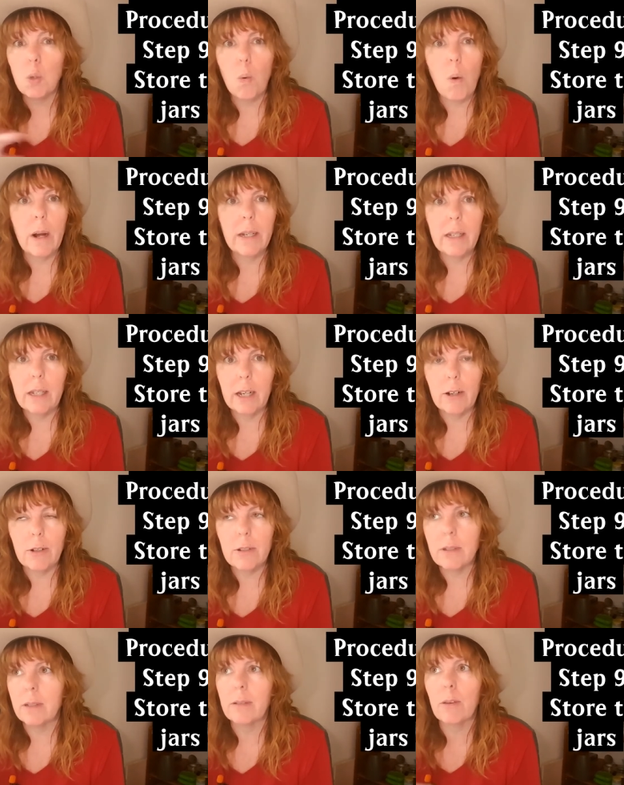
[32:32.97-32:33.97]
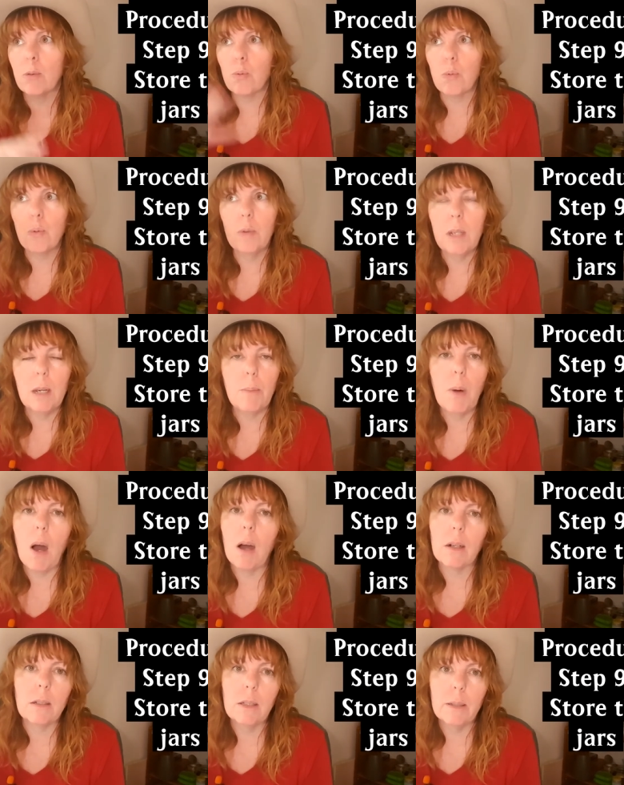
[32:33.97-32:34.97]
twenty years through the
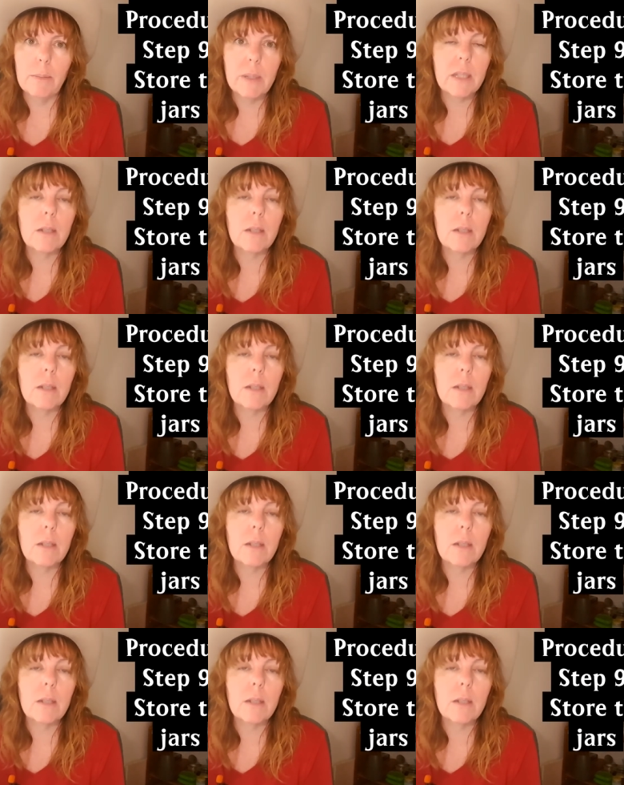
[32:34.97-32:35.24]
apocalypse.